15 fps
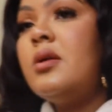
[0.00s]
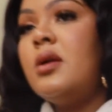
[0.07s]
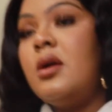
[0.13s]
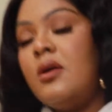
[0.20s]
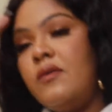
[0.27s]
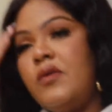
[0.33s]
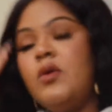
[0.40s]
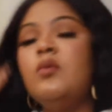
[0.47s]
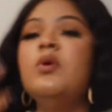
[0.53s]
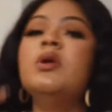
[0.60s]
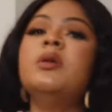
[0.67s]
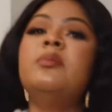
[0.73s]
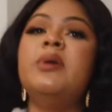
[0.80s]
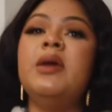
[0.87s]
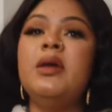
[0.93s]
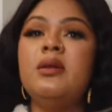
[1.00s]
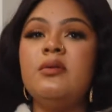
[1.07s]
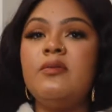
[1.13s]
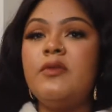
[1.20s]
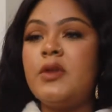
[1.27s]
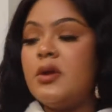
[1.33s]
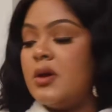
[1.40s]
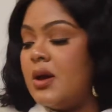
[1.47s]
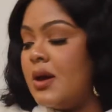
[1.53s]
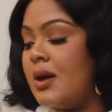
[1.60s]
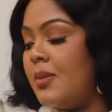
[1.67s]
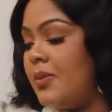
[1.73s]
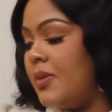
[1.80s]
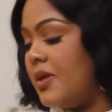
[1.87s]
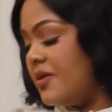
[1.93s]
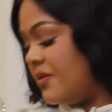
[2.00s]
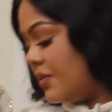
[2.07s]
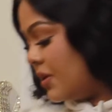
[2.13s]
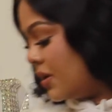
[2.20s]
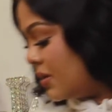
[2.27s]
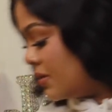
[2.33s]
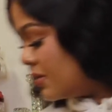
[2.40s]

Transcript: you want to be in a video, you gotta come this way.